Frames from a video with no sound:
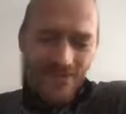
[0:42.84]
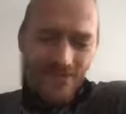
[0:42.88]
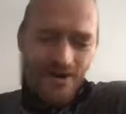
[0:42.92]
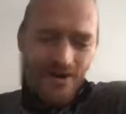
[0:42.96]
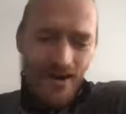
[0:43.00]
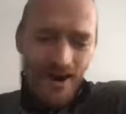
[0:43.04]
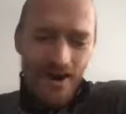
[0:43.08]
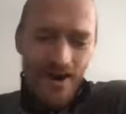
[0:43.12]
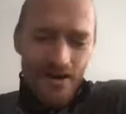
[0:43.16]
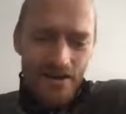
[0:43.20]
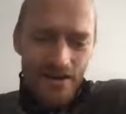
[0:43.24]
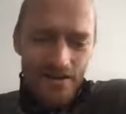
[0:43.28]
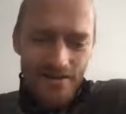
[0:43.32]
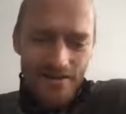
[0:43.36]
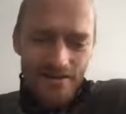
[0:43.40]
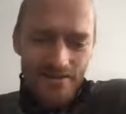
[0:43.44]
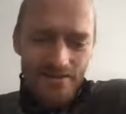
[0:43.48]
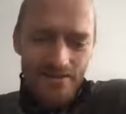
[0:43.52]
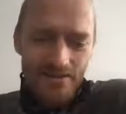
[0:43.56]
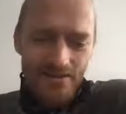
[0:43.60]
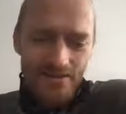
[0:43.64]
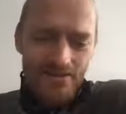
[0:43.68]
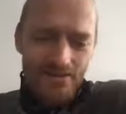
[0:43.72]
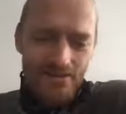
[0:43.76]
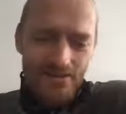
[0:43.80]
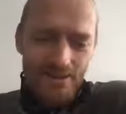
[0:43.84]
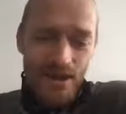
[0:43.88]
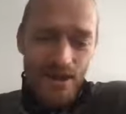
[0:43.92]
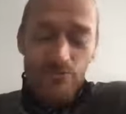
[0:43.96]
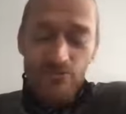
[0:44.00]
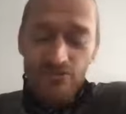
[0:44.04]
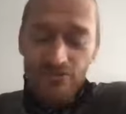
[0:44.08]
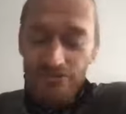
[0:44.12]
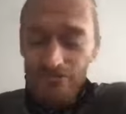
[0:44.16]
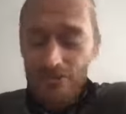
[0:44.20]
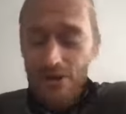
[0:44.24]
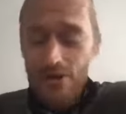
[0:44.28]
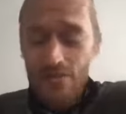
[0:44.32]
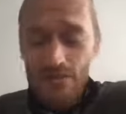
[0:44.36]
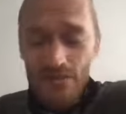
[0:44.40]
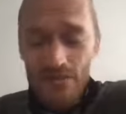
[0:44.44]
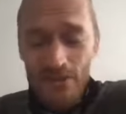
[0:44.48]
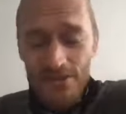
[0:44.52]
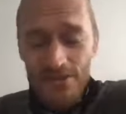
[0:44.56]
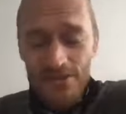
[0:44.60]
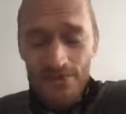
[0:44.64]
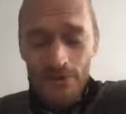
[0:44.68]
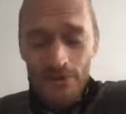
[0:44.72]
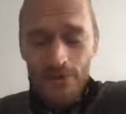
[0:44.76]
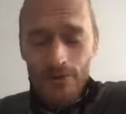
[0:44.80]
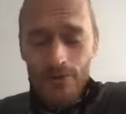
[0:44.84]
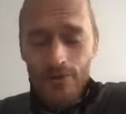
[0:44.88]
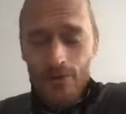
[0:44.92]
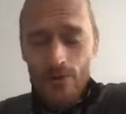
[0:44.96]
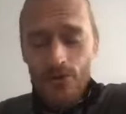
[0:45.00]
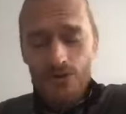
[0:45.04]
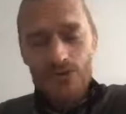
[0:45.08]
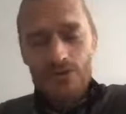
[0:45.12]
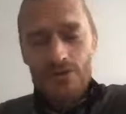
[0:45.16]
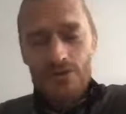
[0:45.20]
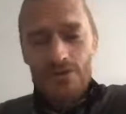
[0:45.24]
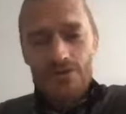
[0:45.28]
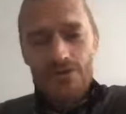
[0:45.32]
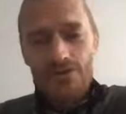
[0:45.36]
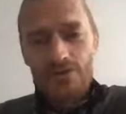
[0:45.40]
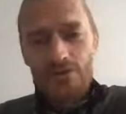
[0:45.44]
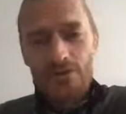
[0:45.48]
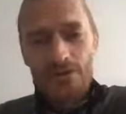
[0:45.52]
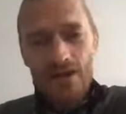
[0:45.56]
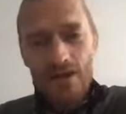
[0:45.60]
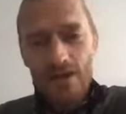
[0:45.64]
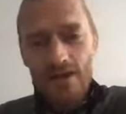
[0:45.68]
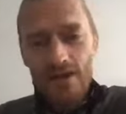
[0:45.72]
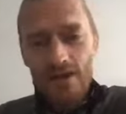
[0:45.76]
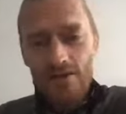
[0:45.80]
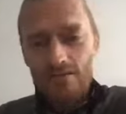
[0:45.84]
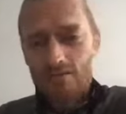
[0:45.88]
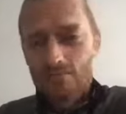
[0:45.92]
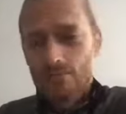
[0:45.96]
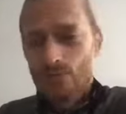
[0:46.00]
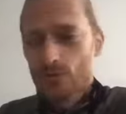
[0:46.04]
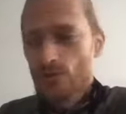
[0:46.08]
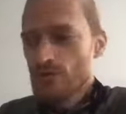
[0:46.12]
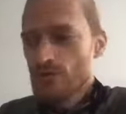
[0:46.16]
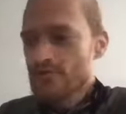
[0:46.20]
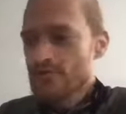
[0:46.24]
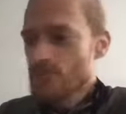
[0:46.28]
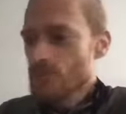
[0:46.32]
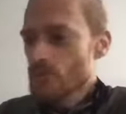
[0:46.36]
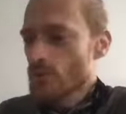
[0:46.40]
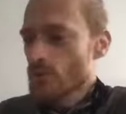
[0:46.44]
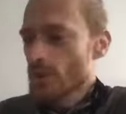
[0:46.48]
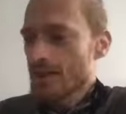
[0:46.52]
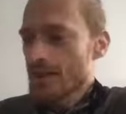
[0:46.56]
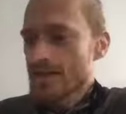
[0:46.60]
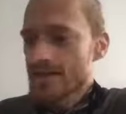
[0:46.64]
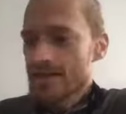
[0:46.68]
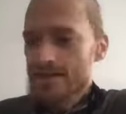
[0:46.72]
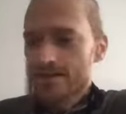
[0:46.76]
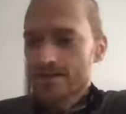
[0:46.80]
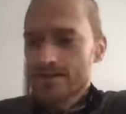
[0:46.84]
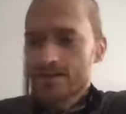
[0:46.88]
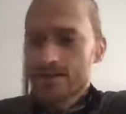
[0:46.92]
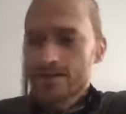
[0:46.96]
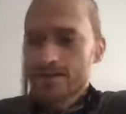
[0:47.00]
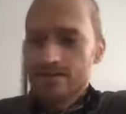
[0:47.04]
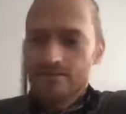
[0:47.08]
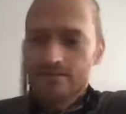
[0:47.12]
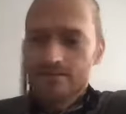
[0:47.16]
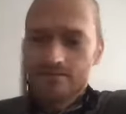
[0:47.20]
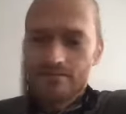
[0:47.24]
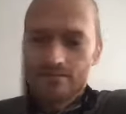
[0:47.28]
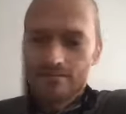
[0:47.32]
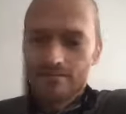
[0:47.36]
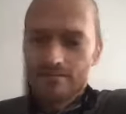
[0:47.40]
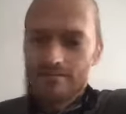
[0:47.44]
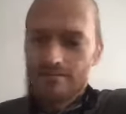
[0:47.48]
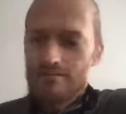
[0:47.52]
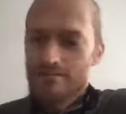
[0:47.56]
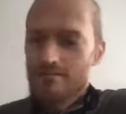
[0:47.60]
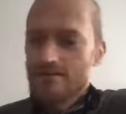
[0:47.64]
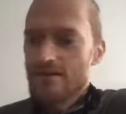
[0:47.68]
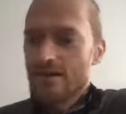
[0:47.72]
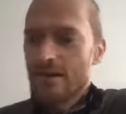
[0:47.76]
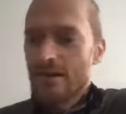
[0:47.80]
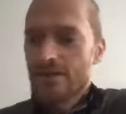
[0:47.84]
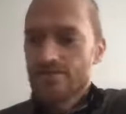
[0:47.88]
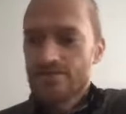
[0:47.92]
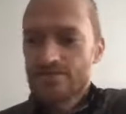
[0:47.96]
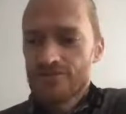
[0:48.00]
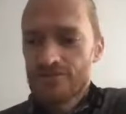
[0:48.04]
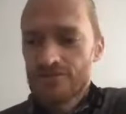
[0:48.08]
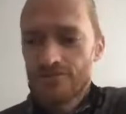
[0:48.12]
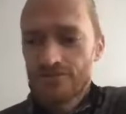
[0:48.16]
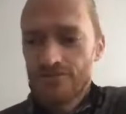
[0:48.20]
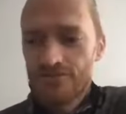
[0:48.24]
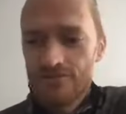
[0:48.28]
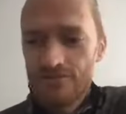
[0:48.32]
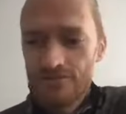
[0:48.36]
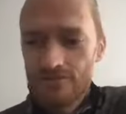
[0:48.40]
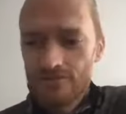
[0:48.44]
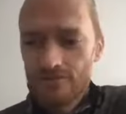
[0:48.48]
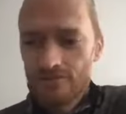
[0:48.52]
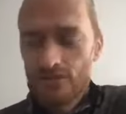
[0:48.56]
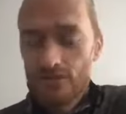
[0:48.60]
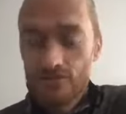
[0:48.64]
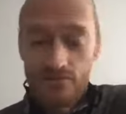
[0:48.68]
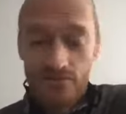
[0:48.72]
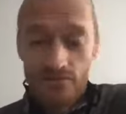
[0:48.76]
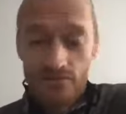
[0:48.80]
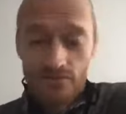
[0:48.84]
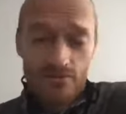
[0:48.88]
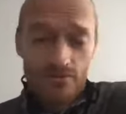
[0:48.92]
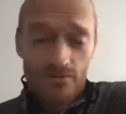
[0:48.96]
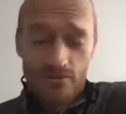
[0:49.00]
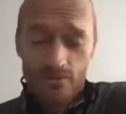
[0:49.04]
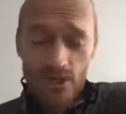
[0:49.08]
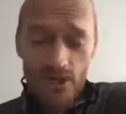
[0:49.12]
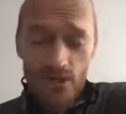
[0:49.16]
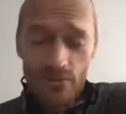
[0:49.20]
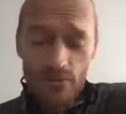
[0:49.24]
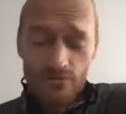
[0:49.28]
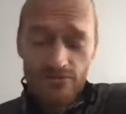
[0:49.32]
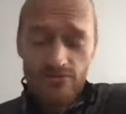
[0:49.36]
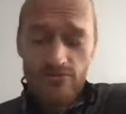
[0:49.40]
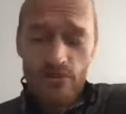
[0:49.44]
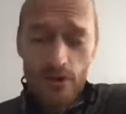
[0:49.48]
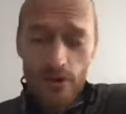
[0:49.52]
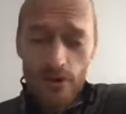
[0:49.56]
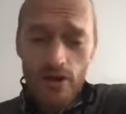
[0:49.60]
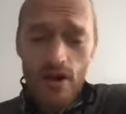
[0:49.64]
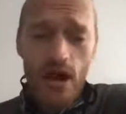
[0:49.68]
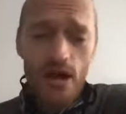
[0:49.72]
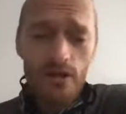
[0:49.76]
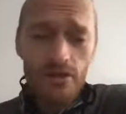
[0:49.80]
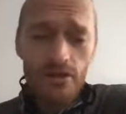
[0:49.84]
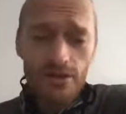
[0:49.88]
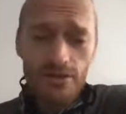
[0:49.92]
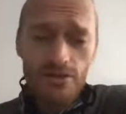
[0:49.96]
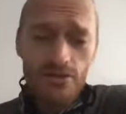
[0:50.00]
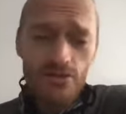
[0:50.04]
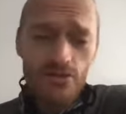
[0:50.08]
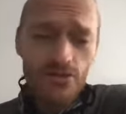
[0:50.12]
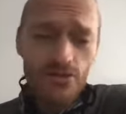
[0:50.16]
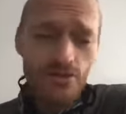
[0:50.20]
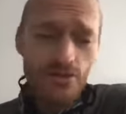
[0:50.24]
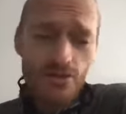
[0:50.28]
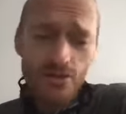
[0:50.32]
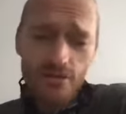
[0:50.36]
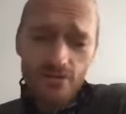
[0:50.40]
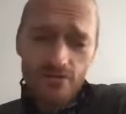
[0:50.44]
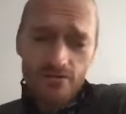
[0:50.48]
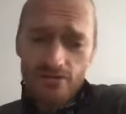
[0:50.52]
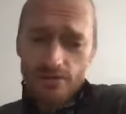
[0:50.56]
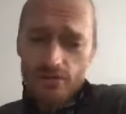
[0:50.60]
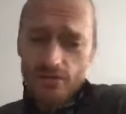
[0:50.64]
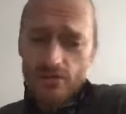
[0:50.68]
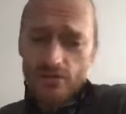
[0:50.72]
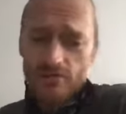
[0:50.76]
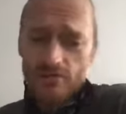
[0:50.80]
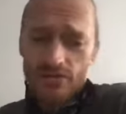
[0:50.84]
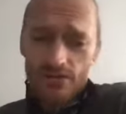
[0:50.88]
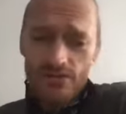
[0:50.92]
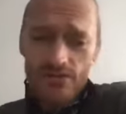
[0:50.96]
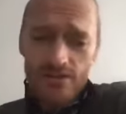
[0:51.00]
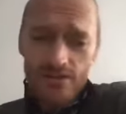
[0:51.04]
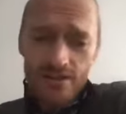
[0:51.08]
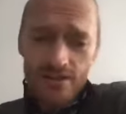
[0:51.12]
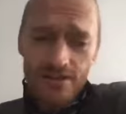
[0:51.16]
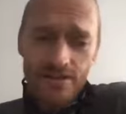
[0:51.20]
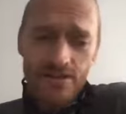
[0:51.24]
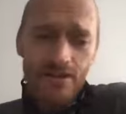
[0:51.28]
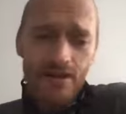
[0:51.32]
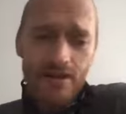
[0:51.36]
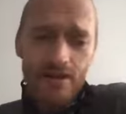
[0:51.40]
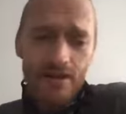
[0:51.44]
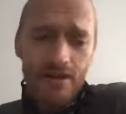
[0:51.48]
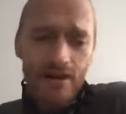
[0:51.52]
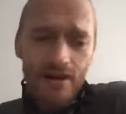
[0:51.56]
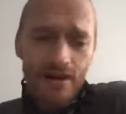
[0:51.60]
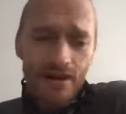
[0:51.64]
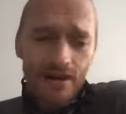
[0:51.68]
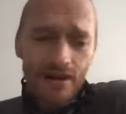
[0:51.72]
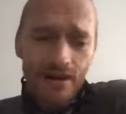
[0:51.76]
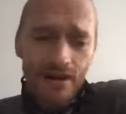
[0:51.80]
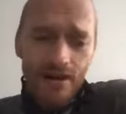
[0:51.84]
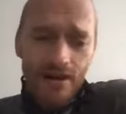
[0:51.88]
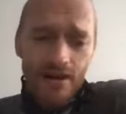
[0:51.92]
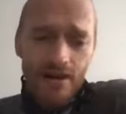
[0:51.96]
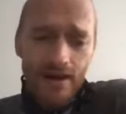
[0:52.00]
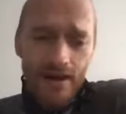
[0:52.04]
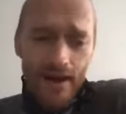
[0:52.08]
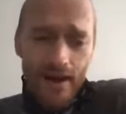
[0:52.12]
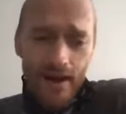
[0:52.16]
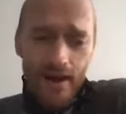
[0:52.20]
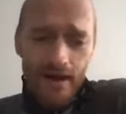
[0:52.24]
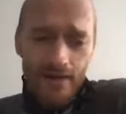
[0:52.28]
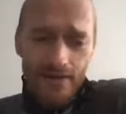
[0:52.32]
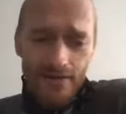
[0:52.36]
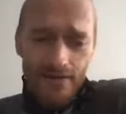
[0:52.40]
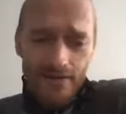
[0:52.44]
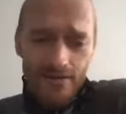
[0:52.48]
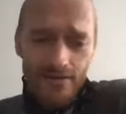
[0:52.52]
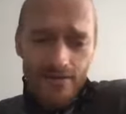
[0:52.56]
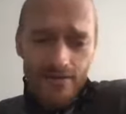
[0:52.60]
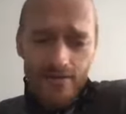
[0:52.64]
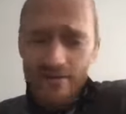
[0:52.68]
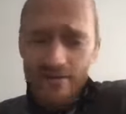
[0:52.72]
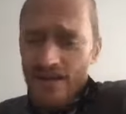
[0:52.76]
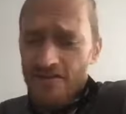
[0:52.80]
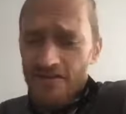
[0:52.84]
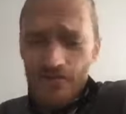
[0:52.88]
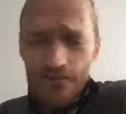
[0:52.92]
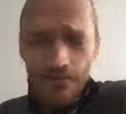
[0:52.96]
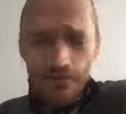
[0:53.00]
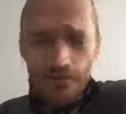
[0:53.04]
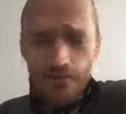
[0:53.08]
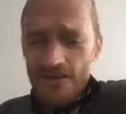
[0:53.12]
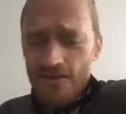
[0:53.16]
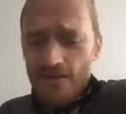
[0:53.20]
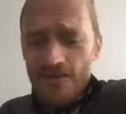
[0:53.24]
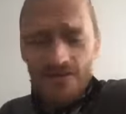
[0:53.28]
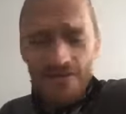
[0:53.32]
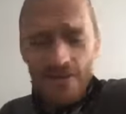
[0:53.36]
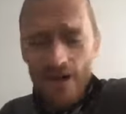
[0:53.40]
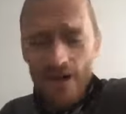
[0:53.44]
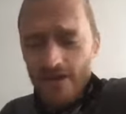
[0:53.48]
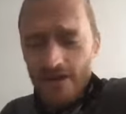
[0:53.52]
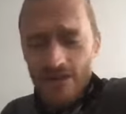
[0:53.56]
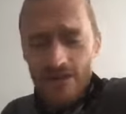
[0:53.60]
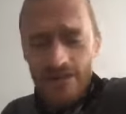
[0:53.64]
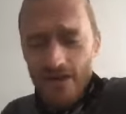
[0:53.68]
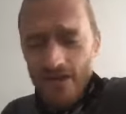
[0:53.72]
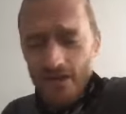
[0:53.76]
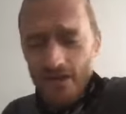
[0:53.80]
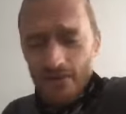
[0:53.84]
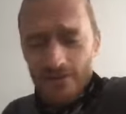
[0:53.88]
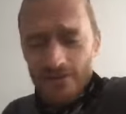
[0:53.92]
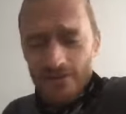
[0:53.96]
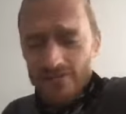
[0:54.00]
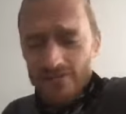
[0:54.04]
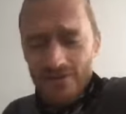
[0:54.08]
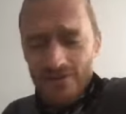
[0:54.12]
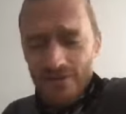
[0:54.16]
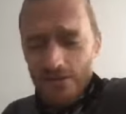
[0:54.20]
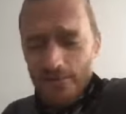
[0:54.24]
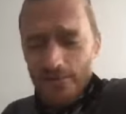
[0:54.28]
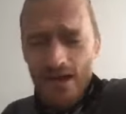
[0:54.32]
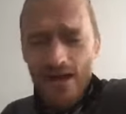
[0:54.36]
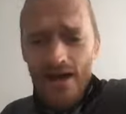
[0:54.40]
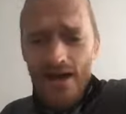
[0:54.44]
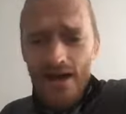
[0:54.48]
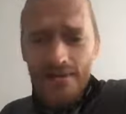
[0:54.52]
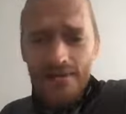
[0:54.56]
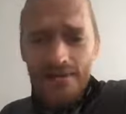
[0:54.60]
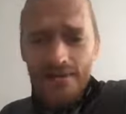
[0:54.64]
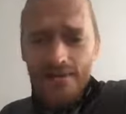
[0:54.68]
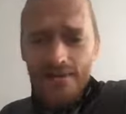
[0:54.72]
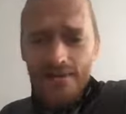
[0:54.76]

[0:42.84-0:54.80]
I'm from Pittsburgh originally, but I had moved away after, for college, for university, and never really thought that I would come back.